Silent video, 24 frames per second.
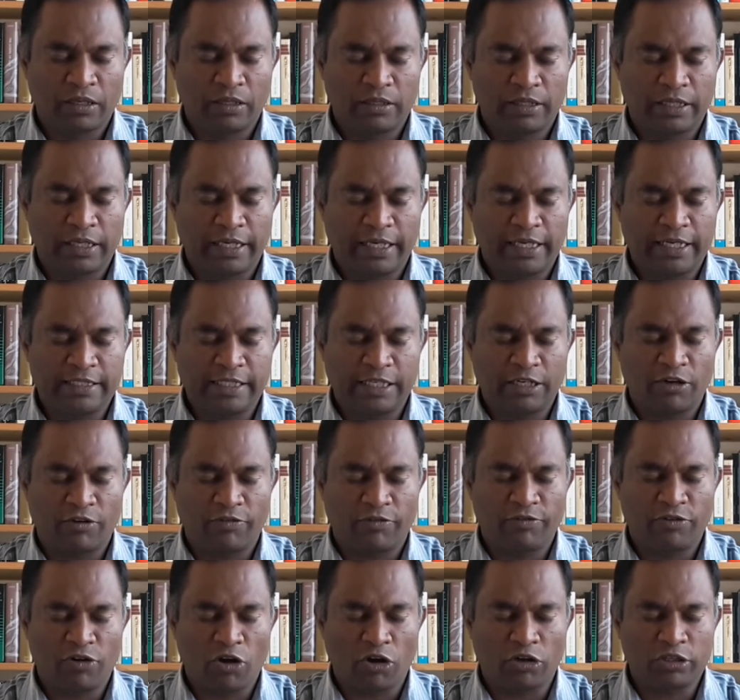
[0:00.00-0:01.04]
the easing
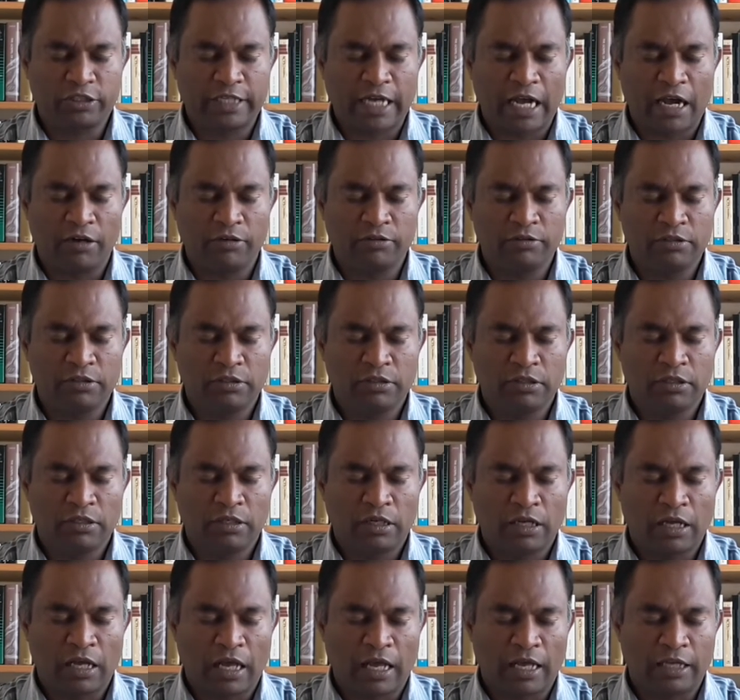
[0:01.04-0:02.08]
of lockdown
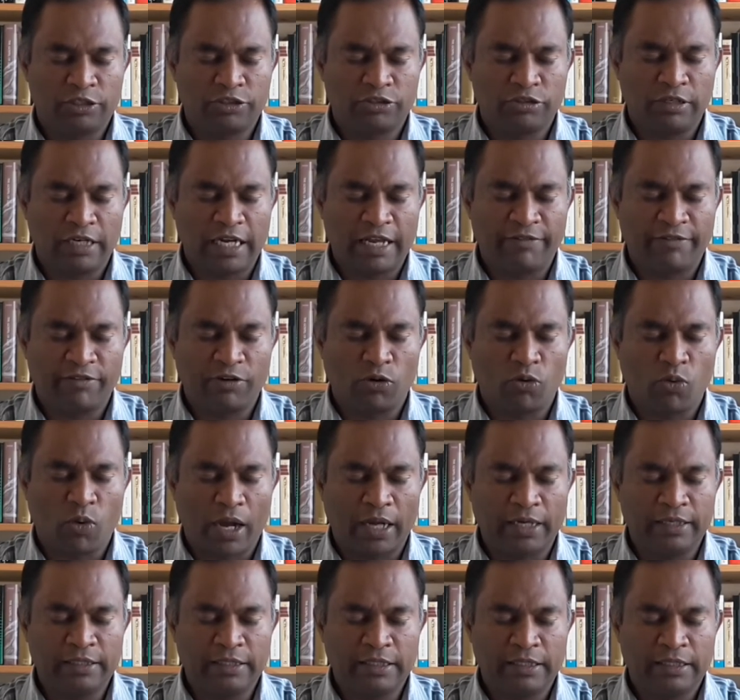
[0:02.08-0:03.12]
uh, to level
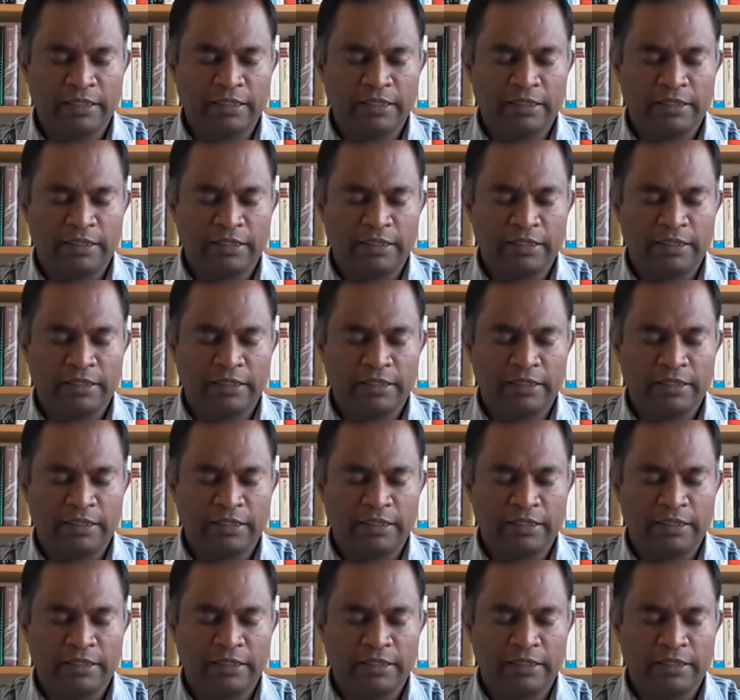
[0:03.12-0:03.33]
one,